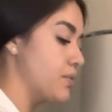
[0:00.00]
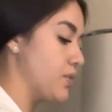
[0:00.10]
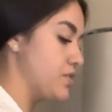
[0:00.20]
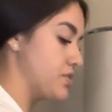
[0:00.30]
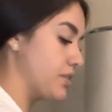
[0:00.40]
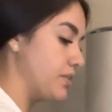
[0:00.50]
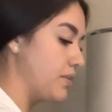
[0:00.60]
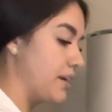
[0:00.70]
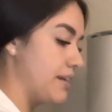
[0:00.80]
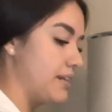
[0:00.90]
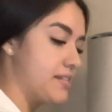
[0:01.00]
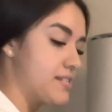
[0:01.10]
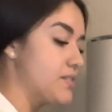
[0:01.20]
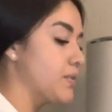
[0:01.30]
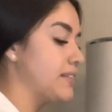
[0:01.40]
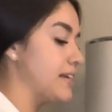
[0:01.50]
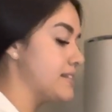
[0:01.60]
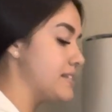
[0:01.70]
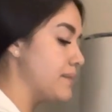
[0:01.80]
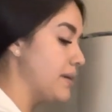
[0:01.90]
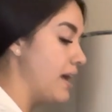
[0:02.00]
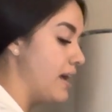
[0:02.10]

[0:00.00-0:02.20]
We're just going to go ahead and listen with that same